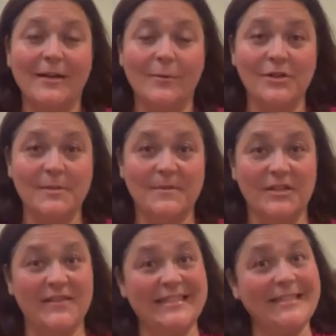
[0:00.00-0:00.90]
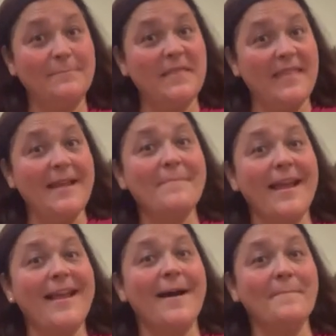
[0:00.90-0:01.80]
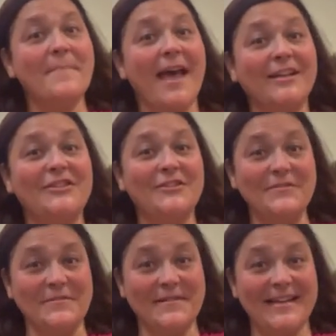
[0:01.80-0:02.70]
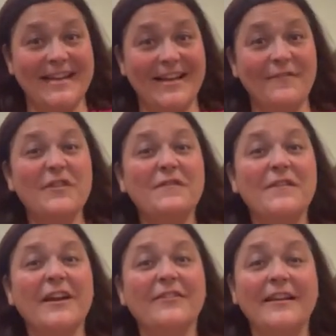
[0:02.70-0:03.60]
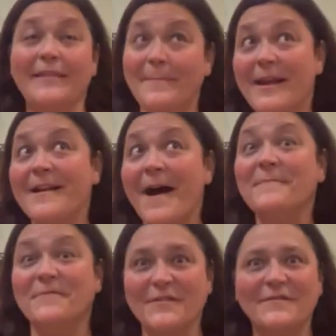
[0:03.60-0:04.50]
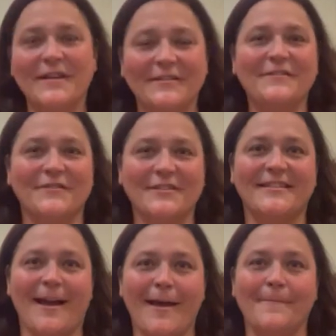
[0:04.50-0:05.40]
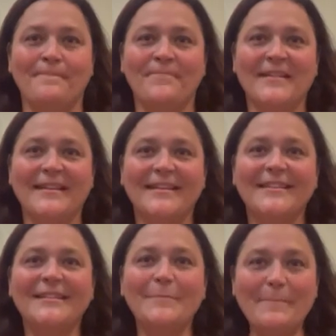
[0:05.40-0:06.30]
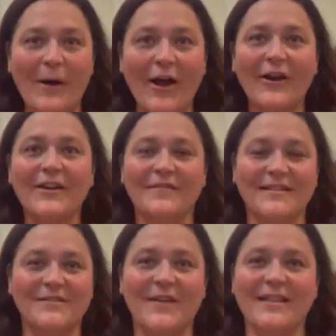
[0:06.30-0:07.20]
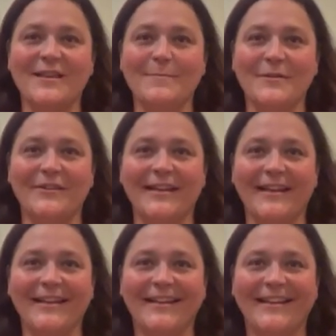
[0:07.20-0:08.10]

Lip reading: our worship services, but they might come back too, they might come for the very first time to be part of this faith community.